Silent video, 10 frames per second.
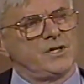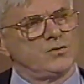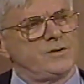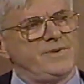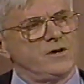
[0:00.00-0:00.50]
you
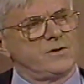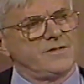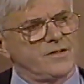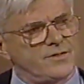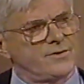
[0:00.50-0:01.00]
would be only
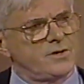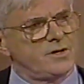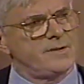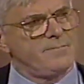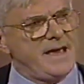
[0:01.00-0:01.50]
the
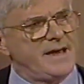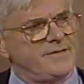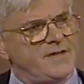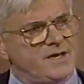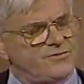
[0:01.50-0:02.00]
third man
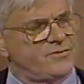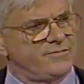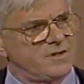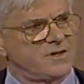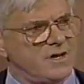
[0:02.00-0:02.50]
in the history
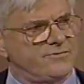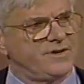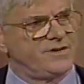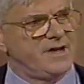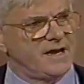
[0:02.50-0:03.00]
of this
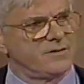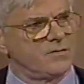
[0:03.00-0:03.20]
country to enter the